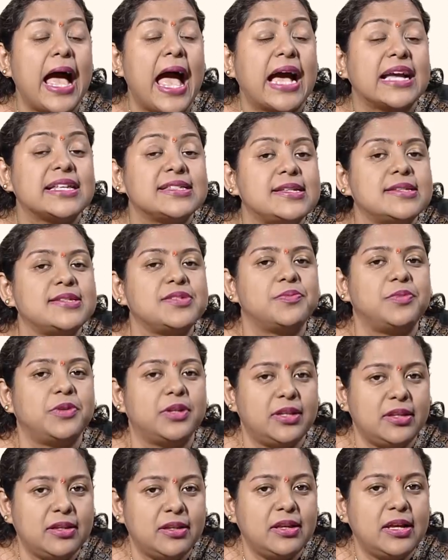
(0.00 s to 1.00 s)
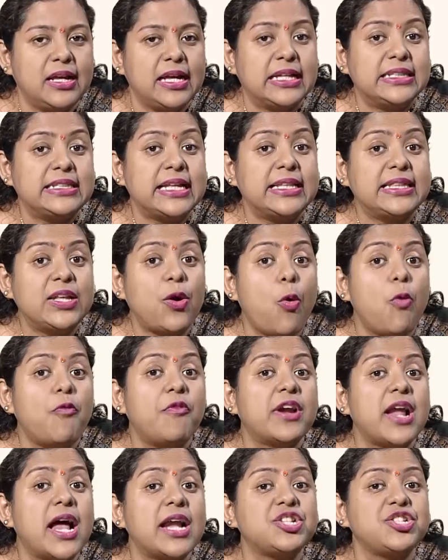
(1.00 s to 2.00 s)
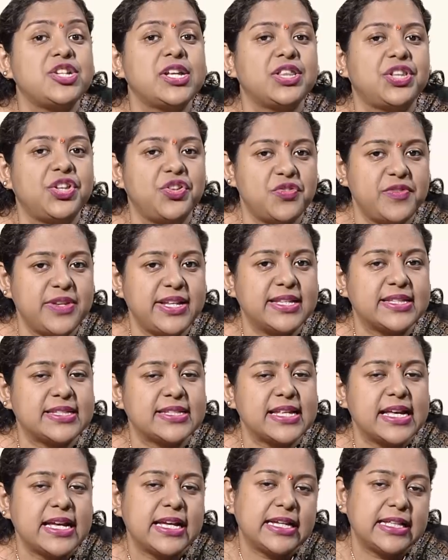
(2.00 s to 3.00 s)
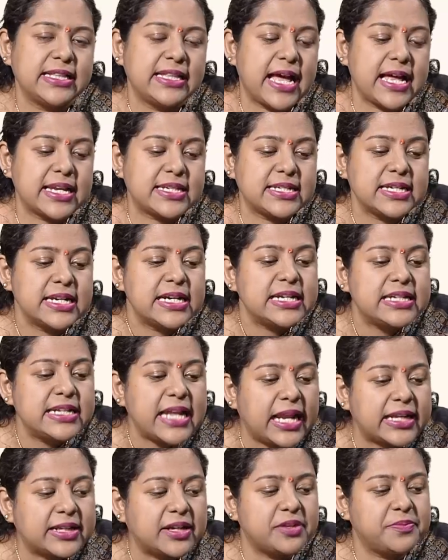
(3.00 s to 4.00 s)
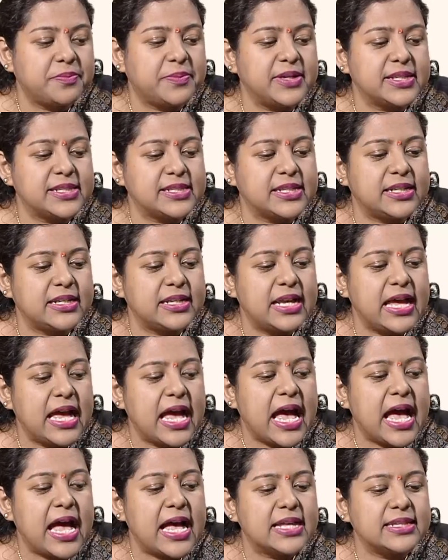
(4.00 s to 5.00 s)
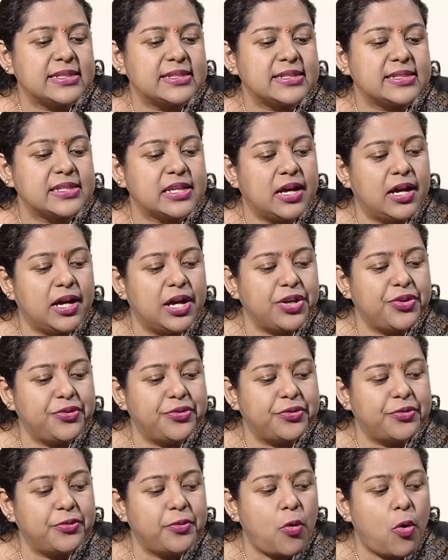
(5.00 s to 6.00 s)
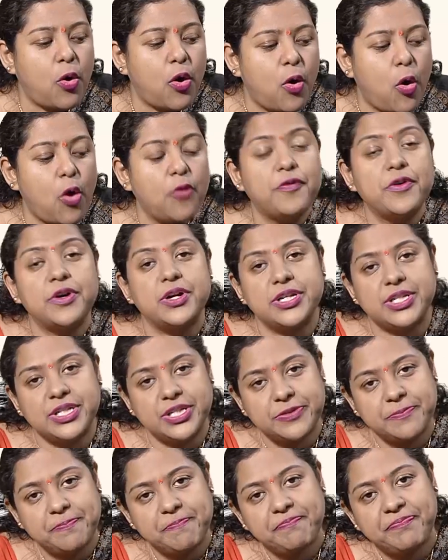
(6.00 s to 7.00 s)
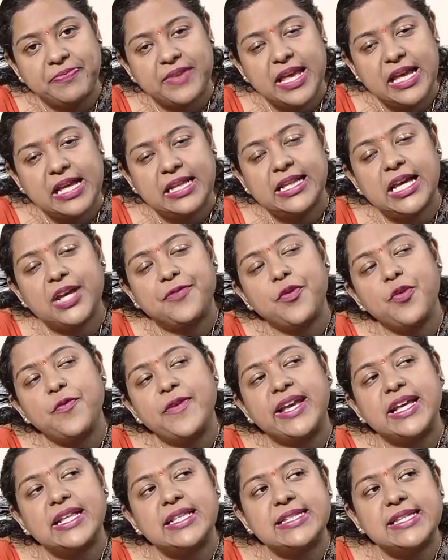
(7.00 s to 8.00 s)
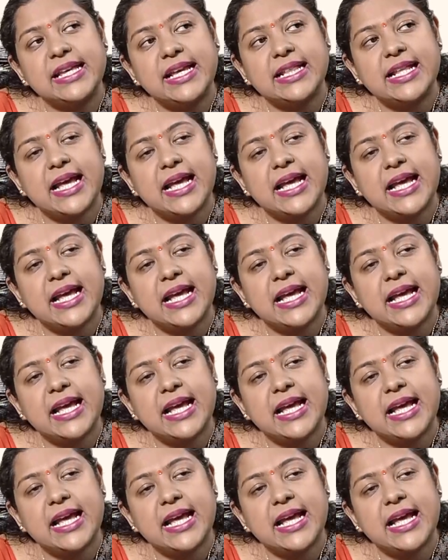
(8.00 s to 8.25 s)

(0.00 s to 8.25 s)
accessible than the overarching theories that Talcott-Parsons has, offered. Therefore, we can say